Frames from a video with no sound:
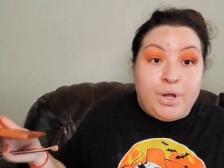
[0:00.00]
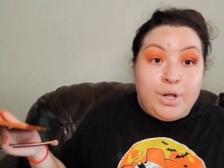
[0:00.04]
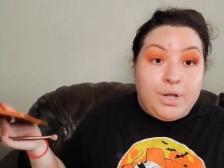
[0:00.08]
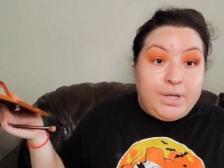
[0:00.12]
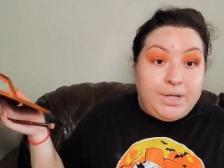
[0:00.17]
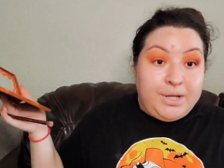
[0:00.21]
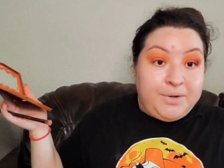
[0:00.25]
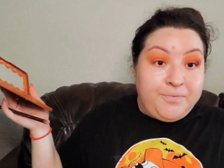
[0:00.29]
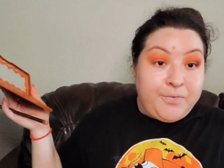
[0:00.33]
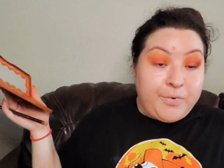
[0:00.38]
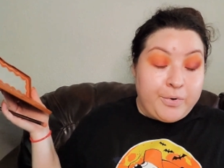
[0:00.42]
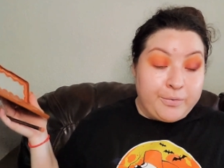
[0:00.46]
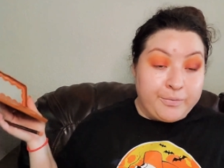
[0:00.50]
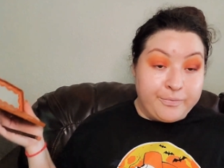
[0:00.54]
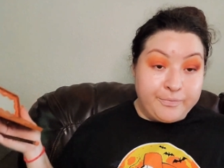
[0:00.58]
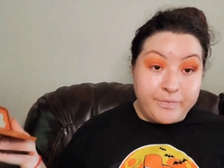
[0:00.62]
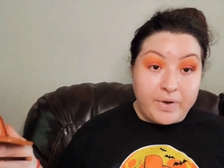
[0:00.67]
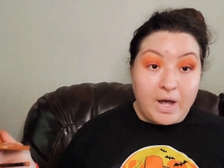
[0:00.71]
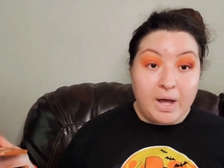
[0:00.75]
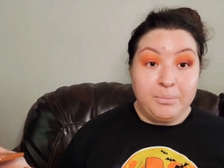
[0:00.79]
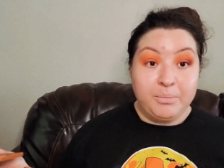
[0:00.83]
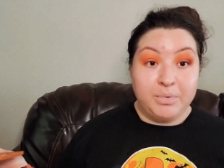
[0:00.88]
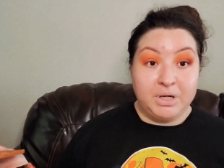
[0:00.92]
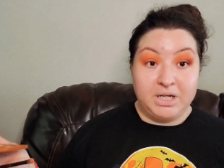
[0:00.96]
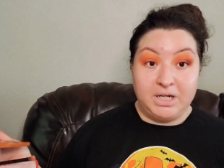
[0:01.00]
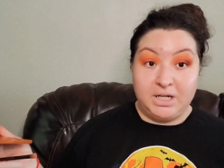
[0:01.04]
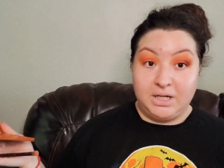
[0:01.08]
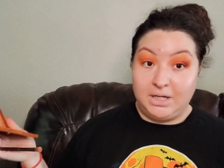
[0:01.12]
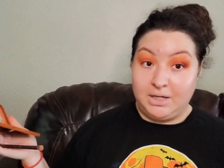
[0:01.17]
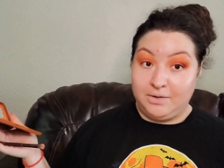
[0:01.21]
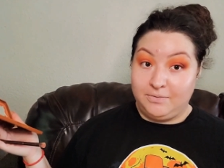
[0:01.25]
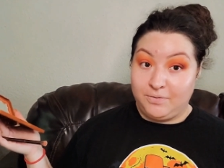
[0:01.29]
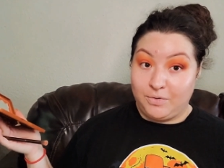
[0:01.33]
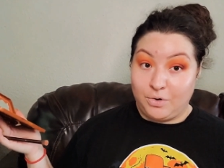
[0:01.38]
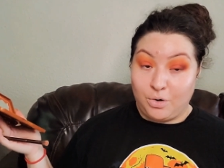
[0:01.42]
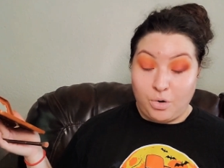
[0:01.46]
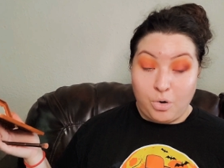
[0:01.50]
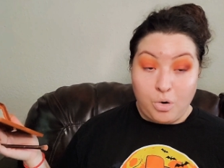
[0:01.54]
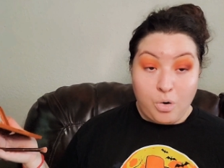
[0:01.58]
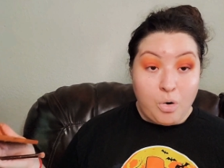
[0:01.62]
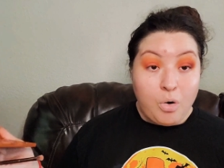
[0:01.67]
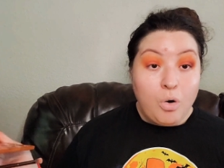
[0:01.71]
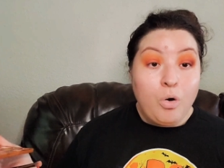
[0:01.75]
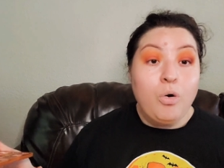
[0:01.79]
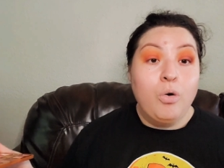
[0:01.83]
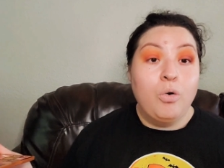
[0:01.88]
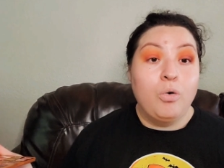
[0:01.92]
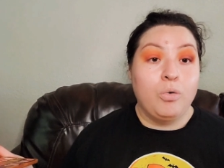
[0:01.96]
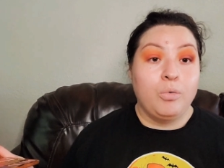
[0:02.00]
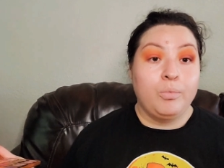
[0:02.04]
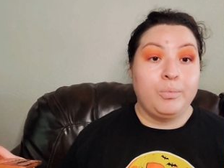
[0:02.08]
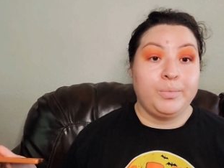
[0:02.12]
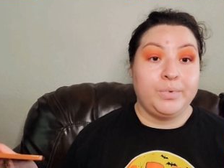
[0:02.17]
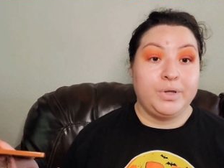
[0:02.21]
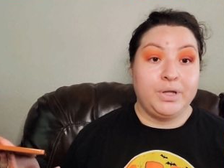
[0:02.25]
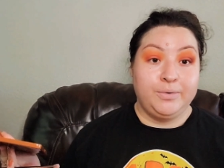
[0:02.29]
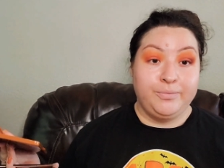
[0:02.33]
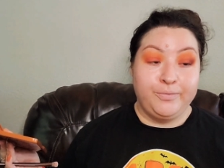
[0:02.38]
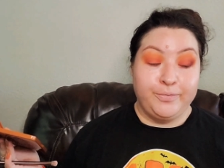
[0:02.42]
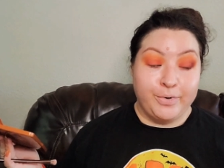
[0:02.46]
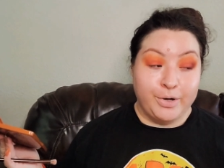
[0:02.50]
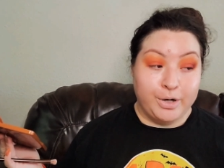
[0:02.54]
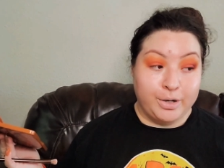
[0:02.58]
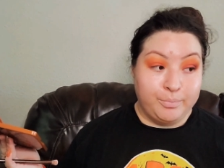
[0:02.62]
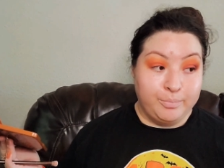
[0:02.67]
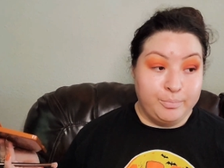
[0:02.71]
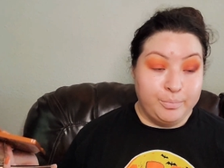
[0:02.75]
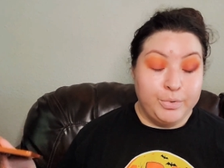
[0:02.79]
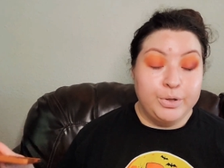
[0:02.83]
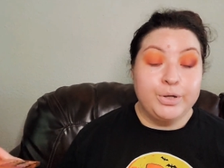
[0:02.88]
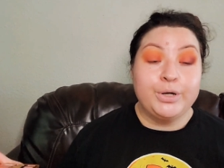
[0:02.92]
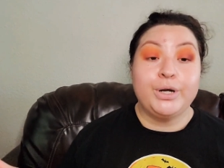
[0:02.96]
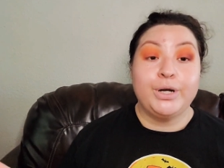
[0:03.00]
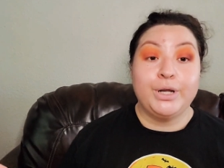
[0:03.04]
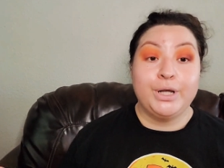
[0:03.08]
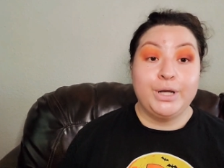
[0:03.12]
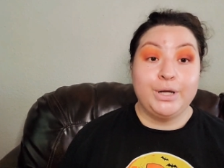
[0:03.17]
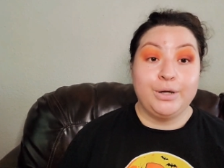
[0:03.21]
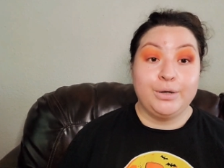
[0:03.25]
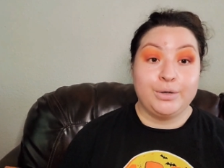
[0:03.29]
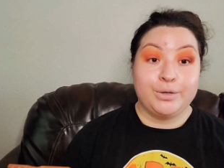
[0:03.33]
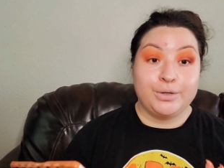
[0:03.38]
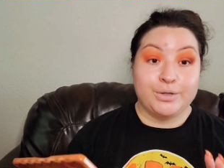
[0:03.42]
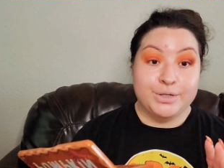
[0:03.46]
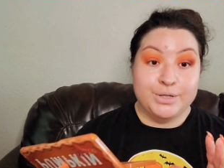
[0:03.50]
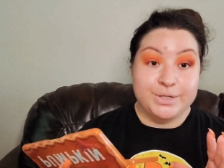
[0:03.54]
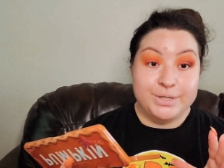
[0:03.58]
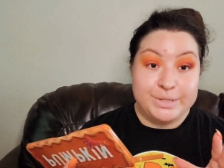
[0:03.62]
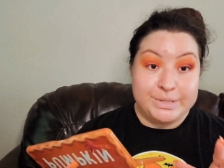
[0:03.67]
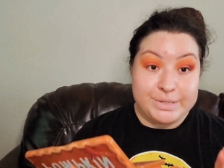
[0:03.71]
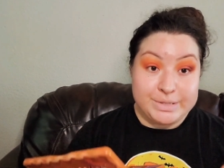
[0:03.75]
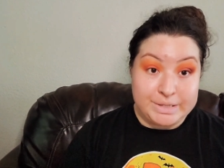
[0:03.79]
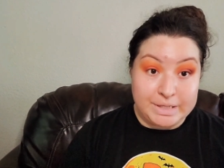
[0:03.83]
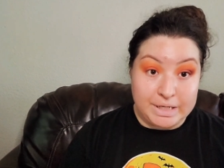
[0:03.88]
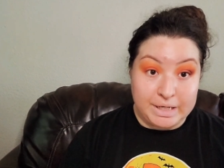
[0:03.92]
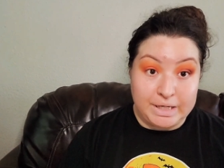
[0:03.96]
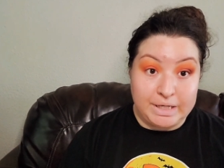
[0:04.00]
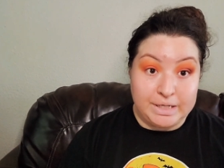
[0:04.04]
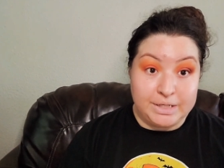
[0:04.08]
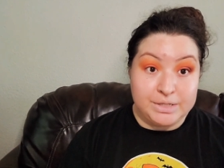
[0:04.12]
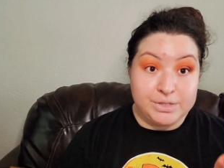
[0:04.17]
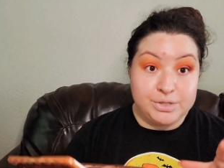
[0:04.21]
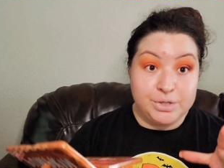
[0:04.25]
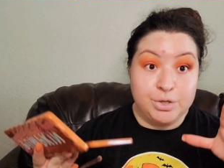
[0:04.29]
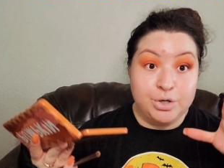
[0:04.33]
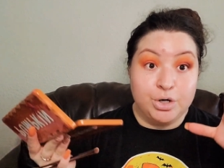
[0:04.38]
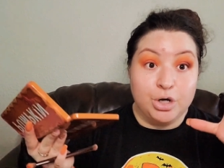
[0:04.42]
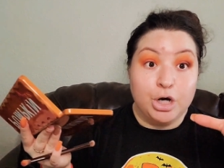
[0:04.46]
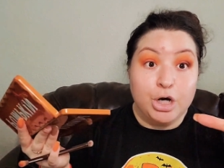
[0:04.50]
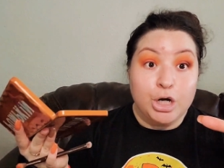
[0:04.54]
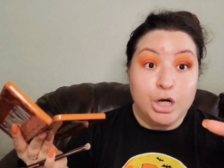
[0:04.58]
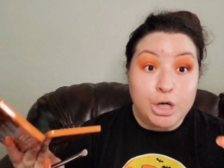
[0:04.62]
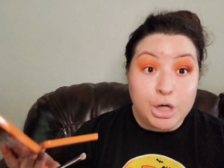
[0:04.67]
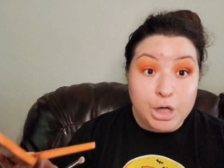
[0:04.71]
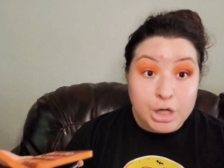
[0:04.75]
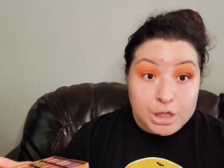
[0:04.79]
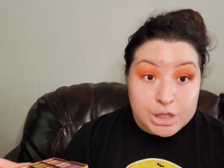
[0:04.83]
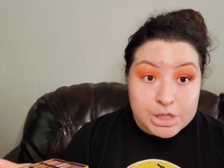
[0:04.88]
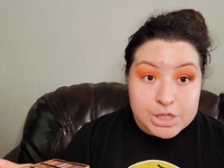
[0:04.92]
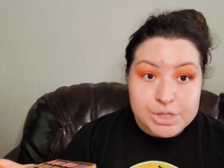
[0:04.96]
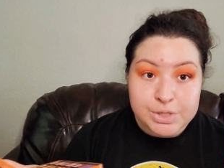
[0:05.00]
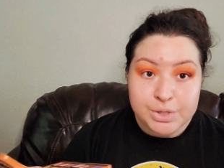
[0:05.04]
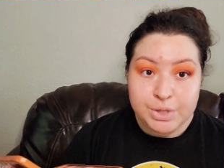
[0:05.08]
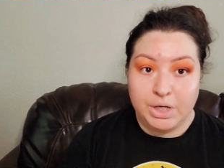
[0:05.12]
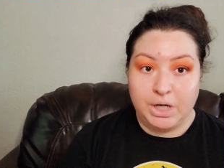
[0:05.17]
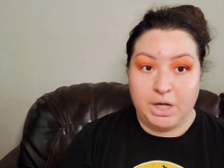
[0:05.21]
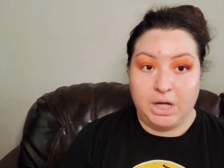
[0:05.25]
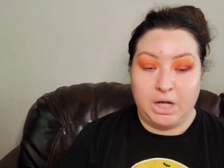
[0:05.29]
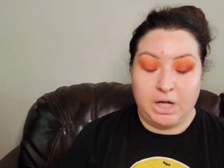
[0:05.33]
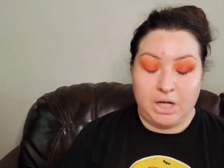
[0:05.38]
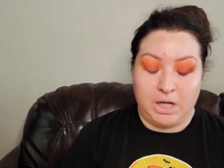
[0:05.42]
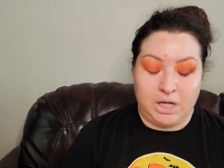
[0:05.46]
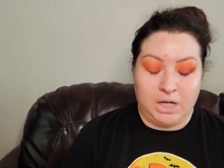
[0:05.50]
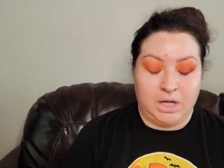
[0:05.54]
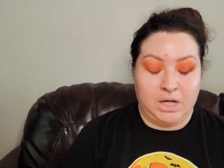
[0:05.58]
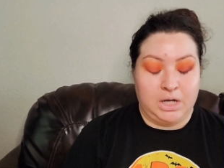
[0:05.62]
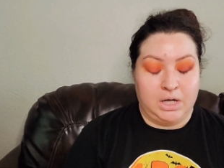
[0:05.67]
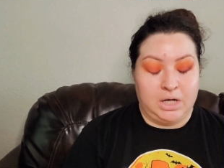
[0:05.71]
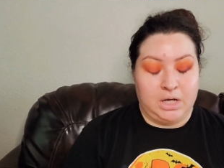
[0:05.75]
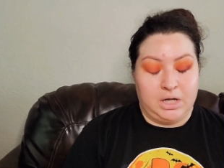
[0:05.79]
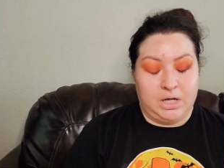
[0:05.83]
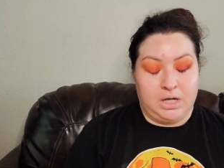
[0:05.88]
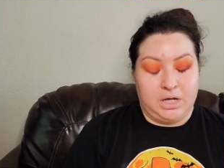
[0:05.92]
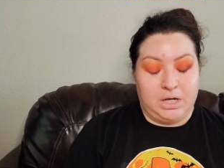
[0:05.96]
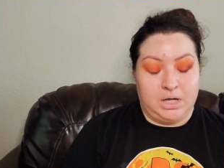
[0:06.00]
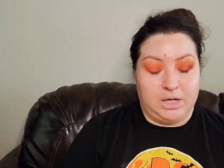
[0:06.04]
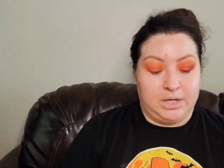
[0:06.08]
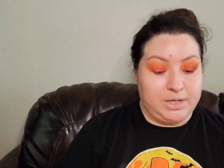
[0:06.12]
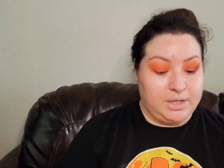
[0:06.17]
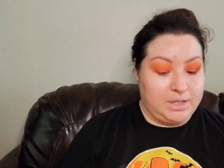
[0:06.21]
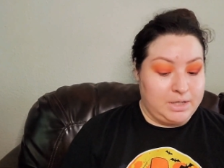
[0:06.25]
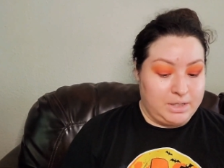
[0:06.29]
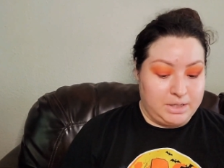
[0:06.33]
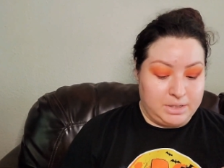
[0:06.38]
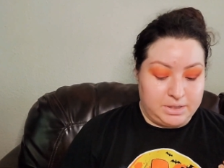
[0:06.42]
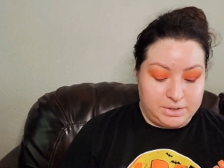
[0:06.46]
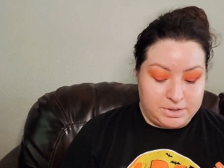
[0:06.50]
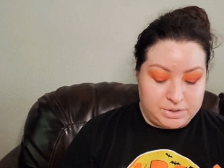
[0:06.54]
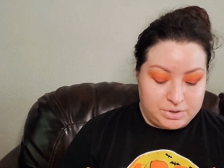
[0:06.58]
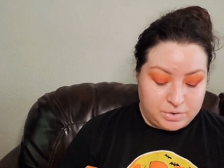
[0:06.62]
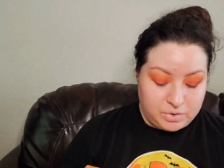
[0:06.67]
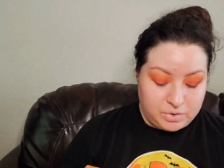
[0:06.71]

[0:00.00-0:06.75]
leave your family, leave your home, leave your community, your state, your country to